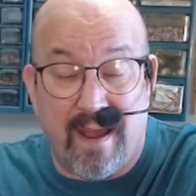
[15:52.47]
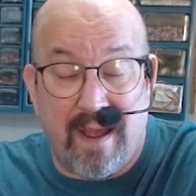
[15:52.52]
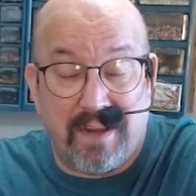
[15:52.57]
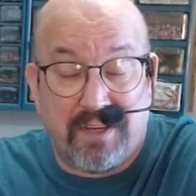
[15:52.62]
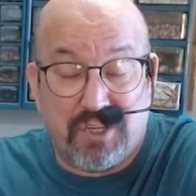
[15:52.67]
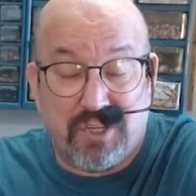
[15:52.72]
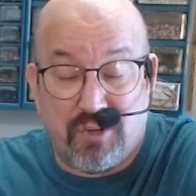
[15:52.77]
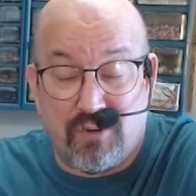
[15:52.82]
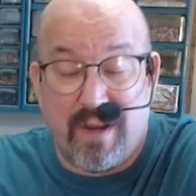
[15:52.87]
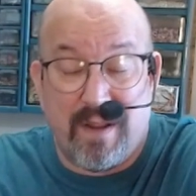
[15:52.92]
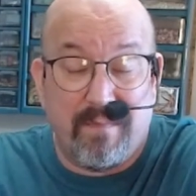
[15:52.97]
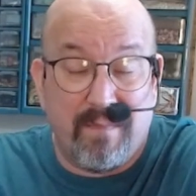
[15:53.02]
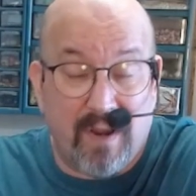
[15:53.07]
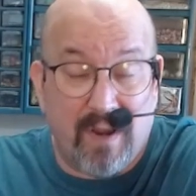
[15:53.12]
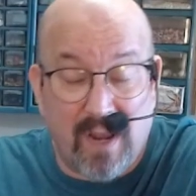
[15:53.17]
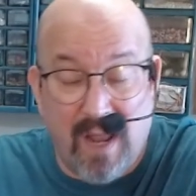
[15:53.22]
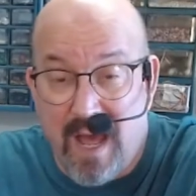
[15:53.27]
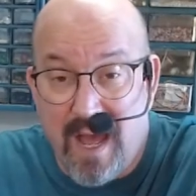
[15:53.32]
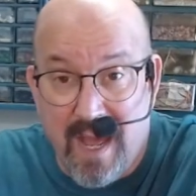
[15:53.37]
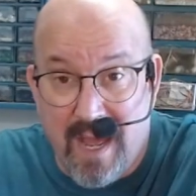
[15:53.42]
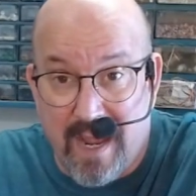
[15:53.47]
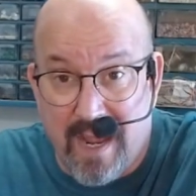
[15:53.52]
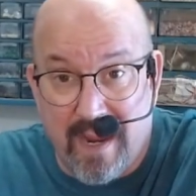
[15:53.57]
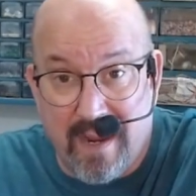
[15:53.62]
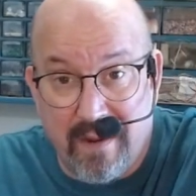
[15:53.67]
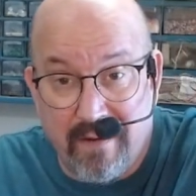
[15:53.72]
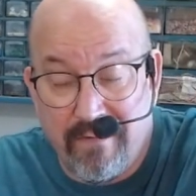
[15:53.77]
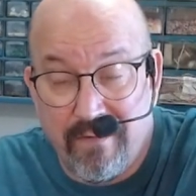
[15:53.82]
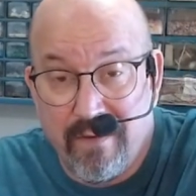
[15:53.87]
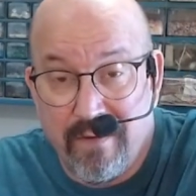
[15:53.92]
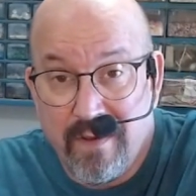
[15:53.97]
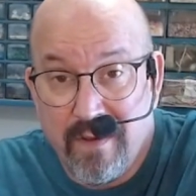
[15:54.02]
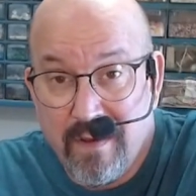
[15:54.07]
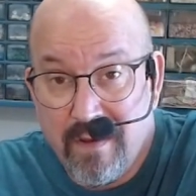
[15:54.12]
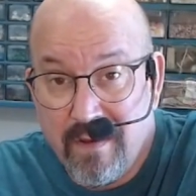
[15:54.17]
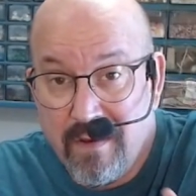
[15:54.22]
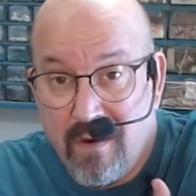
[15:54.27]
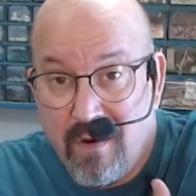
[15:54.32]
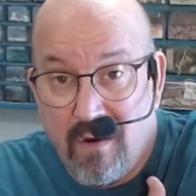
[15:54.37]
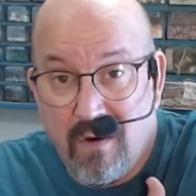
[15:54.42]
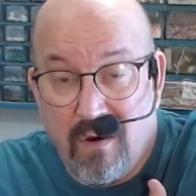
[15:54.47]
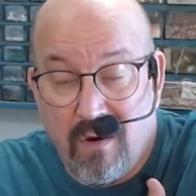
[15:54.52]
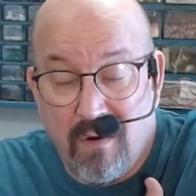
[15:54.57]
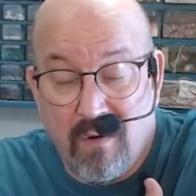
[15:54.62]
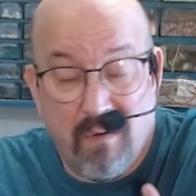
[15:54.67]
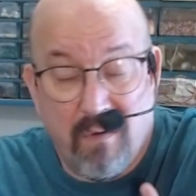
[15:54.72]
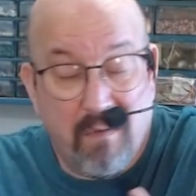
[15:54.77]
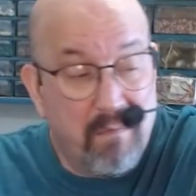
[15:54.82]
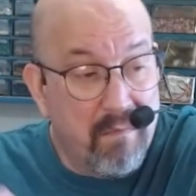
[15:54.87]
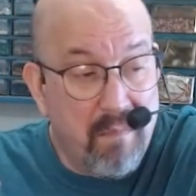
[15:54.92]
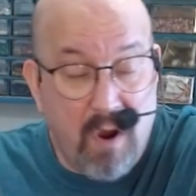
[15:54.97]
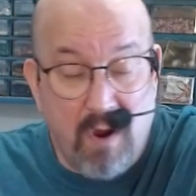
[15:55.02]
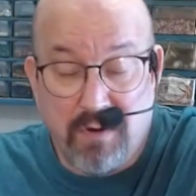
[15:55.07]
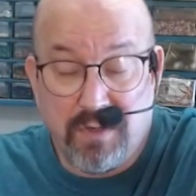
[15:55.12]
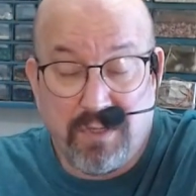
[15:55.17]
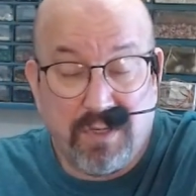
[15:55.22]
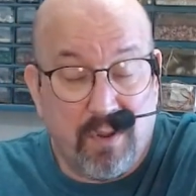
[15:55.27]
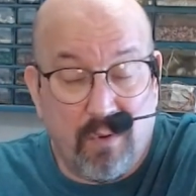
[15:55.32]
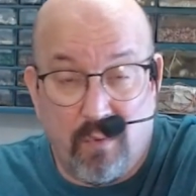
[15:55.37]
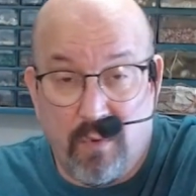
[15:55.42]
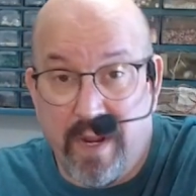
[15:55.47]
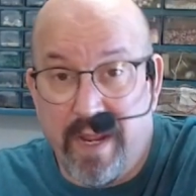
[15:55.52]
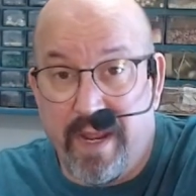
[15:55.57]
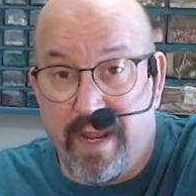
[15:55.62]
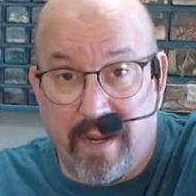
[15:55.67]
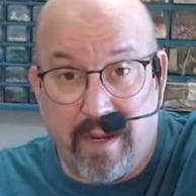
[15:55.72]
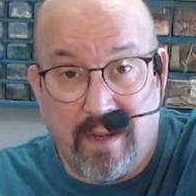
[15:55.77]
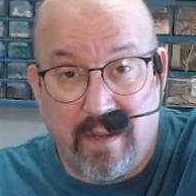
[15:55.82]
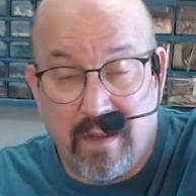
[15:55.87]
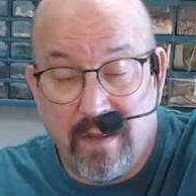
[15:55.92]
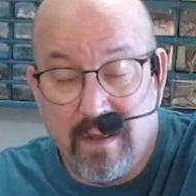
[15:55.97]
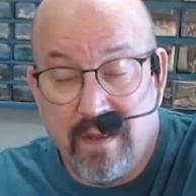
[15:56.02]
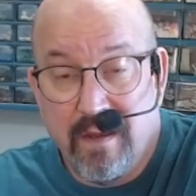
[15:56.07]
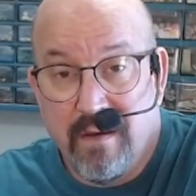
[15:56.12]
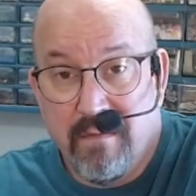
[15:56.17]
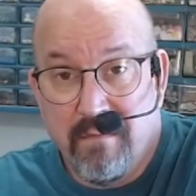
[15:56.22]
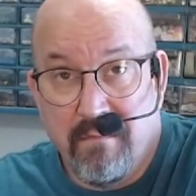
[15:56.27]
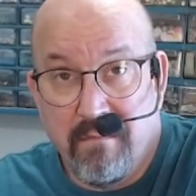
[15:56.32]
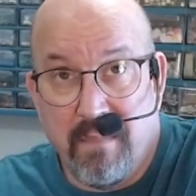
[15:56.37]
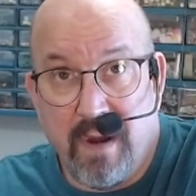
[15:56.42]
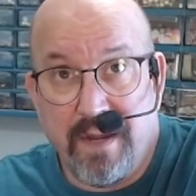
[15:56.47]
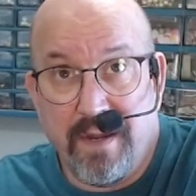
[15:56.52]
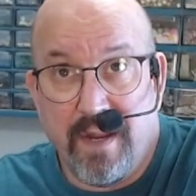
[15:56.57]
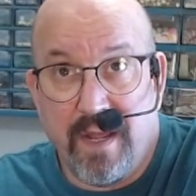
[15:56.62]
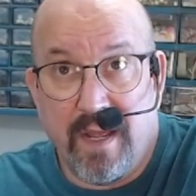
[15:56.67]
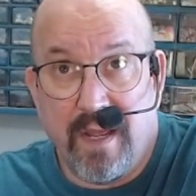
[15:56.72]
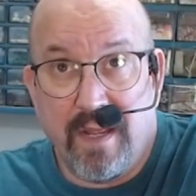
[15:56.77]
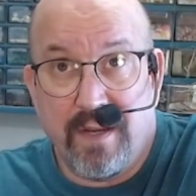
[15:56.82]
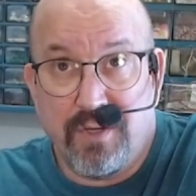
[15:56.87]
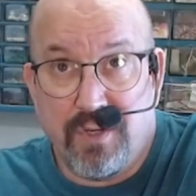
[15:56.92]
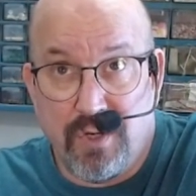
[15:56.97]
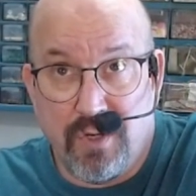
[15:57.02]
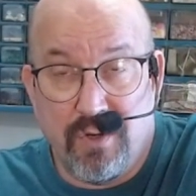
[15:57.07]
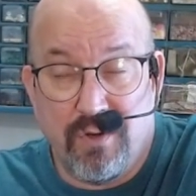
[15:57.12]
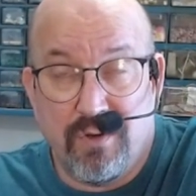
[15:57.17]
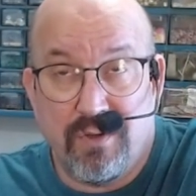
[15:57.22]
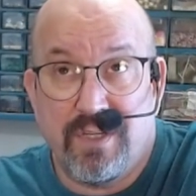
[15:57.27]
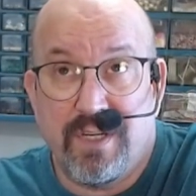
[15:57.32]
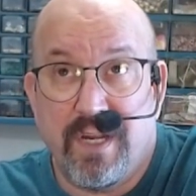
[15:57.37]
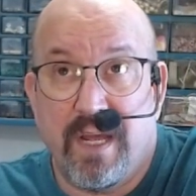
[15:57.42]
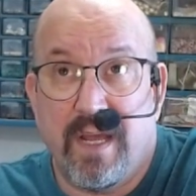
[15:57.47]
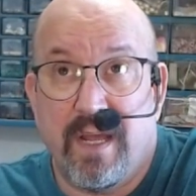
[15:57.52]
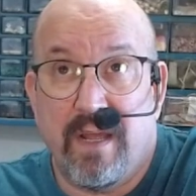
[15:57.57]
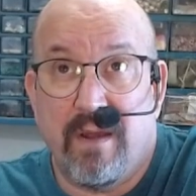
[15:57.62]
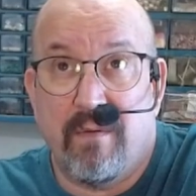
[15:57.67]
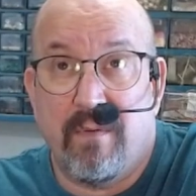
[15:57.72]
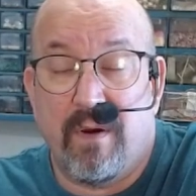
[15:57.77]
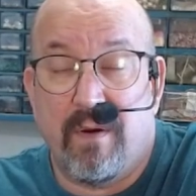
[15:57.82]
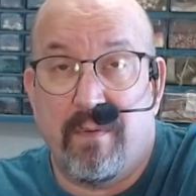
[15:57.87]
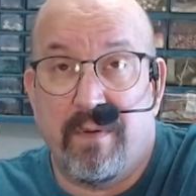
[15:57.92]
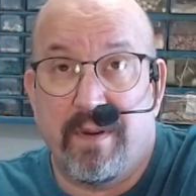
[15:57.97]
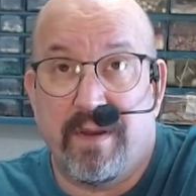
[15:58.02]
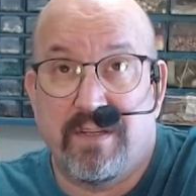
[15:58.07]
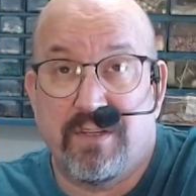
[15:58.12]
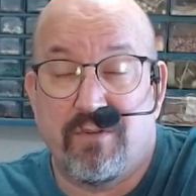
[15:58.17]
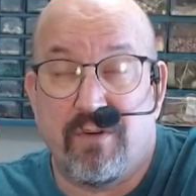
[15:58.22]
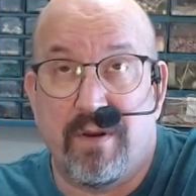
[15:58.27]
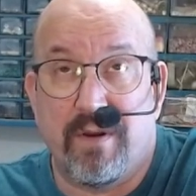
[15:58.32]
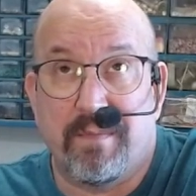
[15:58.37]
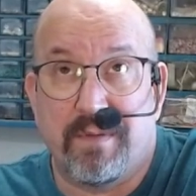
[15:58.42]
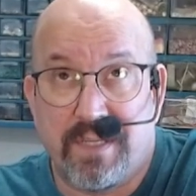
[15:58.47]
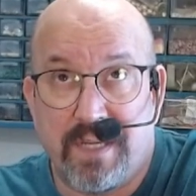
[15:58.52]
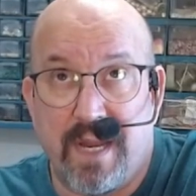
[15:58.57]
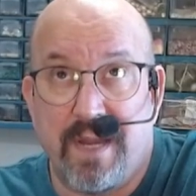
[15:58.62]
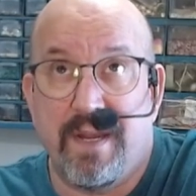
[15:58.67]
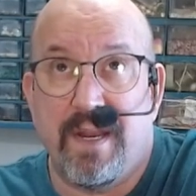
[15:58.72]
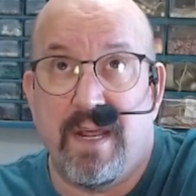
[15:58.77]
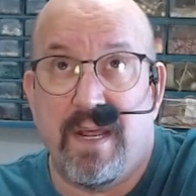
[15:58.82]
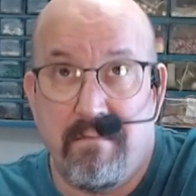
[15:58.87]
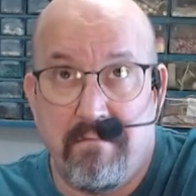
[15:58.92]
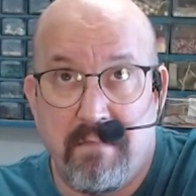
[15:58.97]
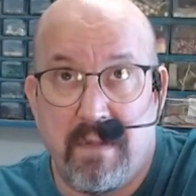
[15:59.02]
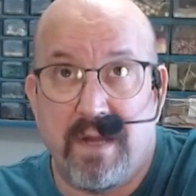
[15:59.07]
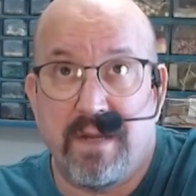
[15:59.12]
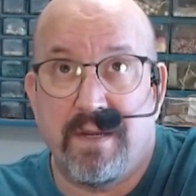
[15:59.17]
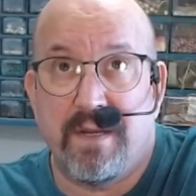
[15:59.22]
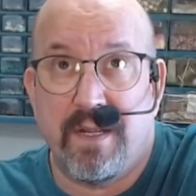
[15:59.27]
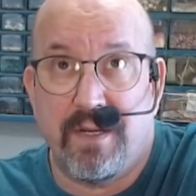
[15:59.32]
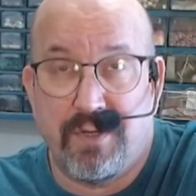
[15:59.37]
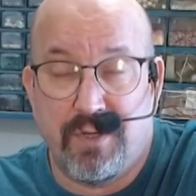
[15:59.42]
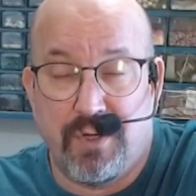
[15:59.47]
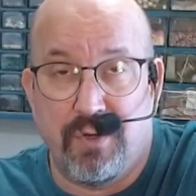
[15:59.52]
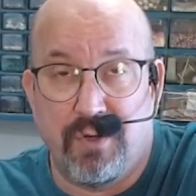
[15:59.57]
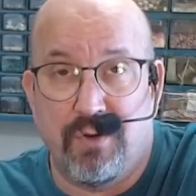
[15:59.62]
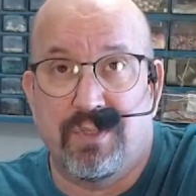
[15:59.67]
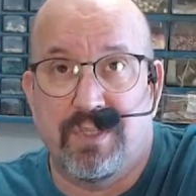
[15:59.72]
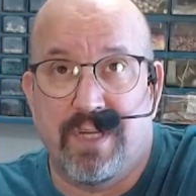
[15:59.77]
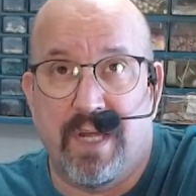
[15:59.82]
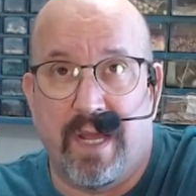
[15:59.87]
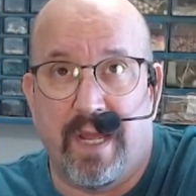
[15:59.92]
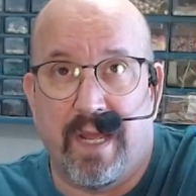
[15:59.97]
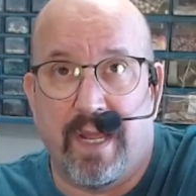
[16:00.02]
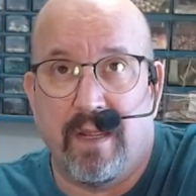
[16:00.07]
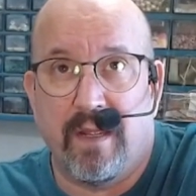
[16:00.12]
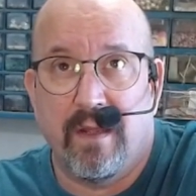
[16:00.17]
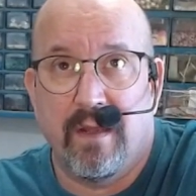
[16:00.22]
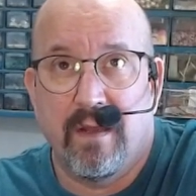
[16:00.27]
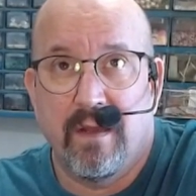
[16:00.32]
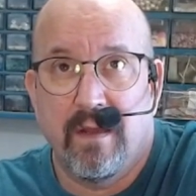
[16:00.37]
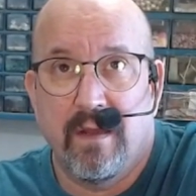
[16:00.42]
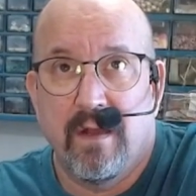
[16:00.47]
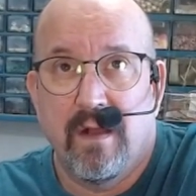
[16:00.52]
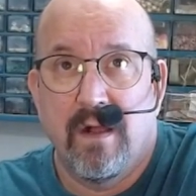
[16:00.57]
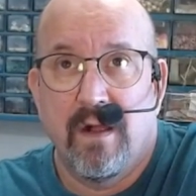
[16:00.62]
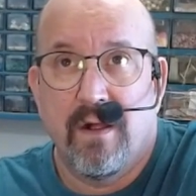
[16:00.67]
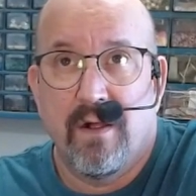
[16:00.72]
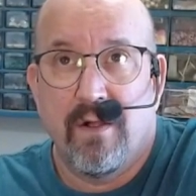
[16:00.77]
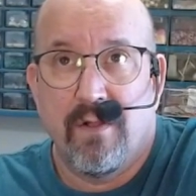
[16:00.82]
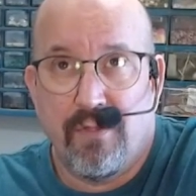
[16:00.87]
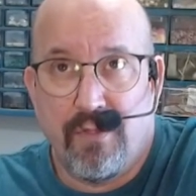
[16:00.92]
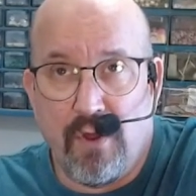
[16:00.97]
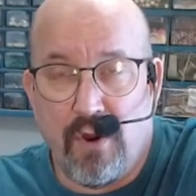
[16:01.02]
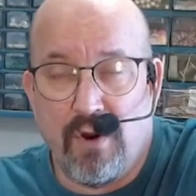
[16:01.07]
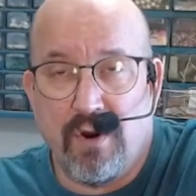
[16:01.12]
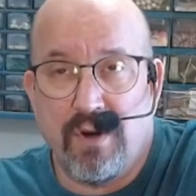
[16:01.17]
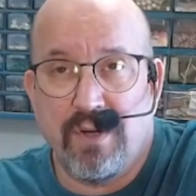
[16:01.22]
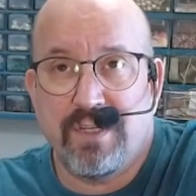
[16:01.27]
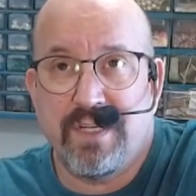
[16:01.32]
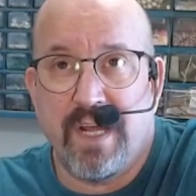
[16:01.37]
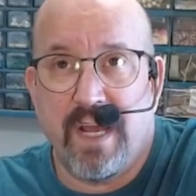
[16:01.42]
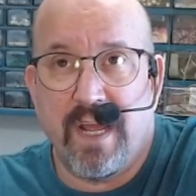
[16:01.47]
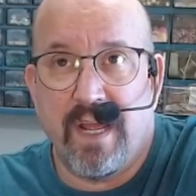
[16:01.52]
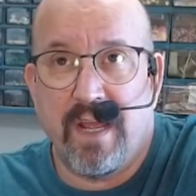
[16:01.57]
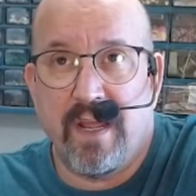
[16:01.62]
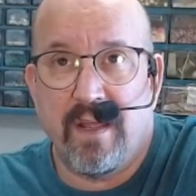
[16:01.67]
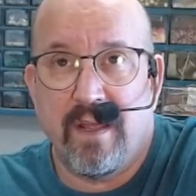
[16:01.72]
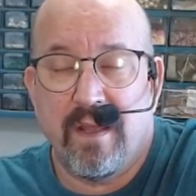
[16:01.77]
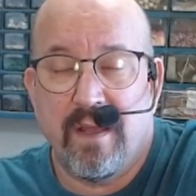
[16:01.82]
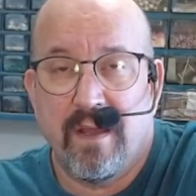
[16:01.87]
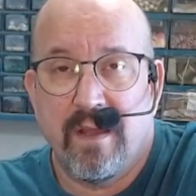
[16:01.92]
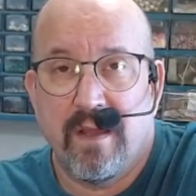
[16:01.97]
stream live most of the week, Monday, Tuesday. Well, we stream Sunday, Monday, Tuesday, Thursday,